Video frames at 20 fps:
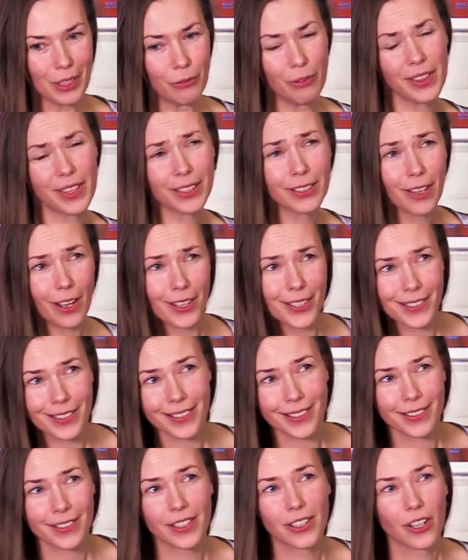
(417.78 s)
with the
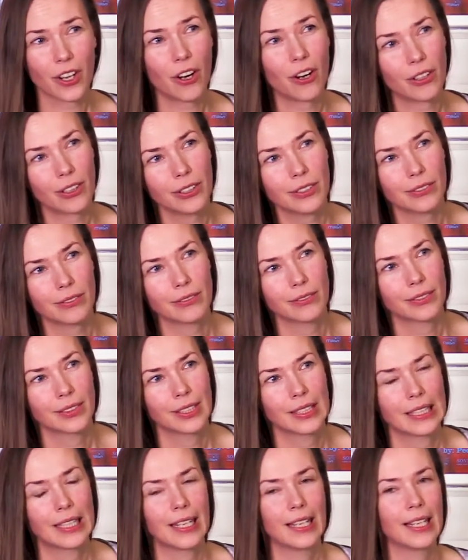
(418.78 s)
glasses in the car.
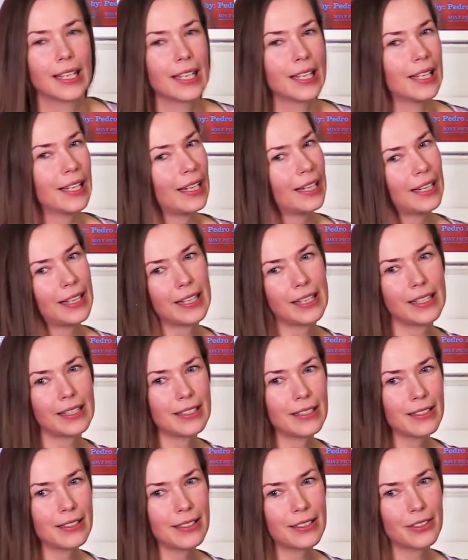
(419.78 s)

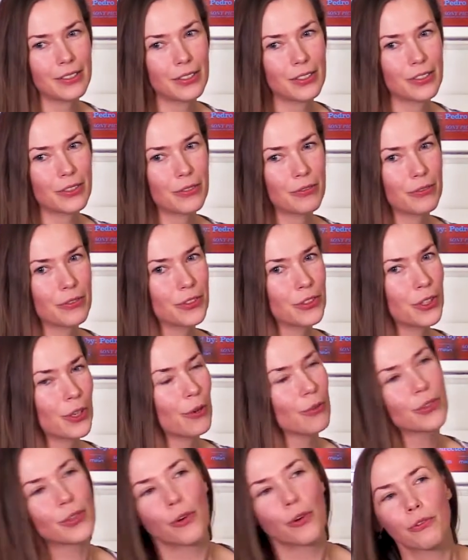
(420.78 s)
I
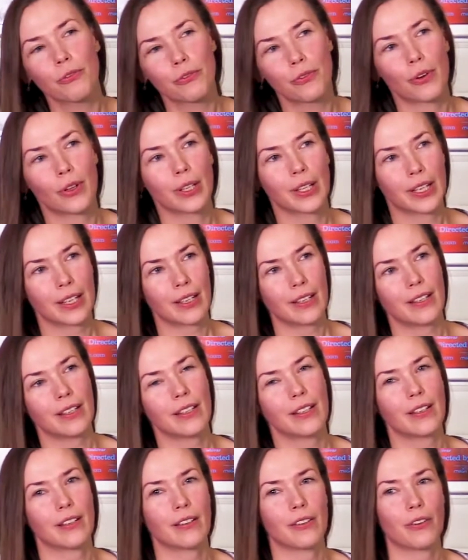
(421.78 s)
don't
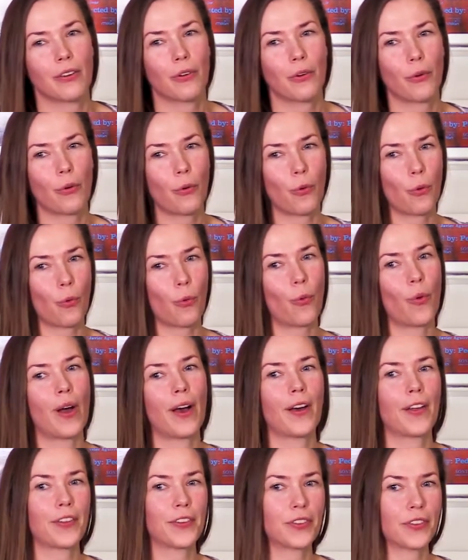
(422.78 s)
fully
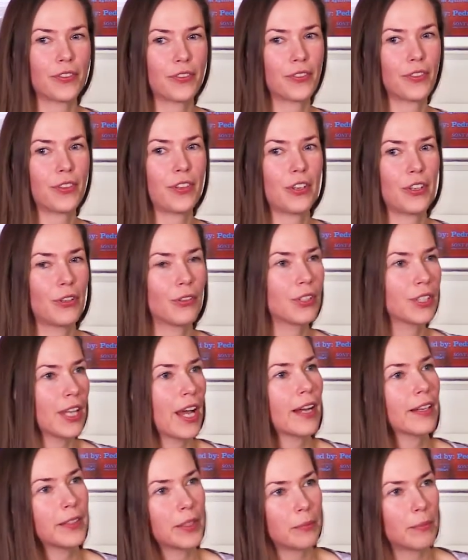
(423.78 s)
what you
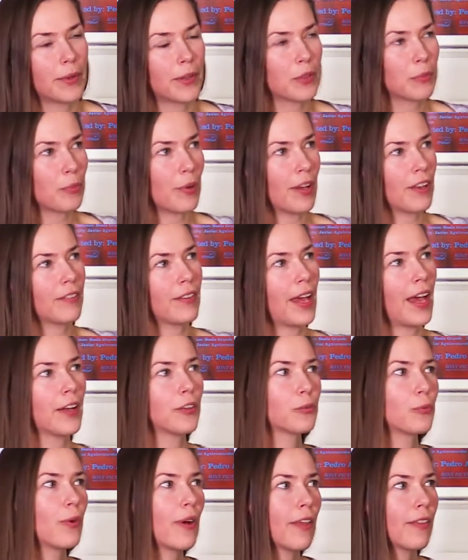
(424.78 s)
exactly meant by
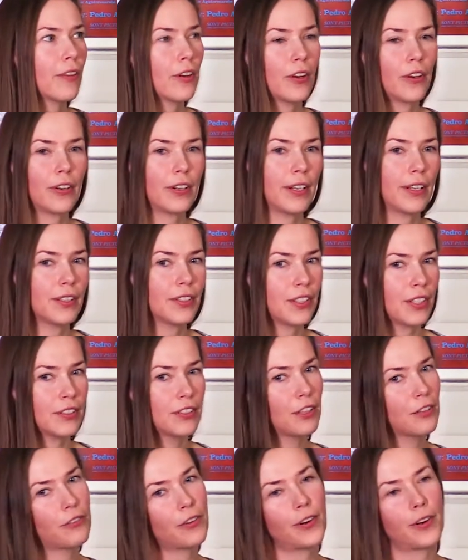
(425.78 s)
that, whether it's a
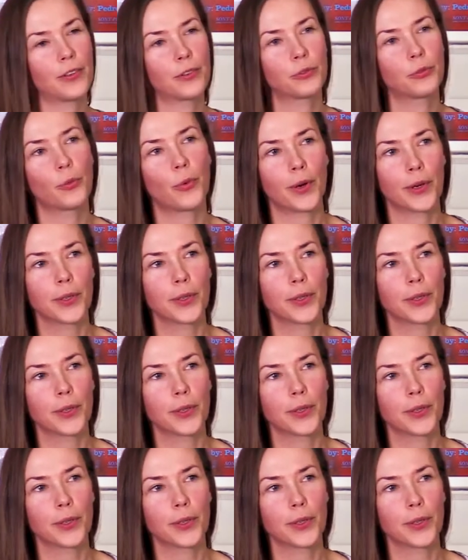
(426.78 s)
different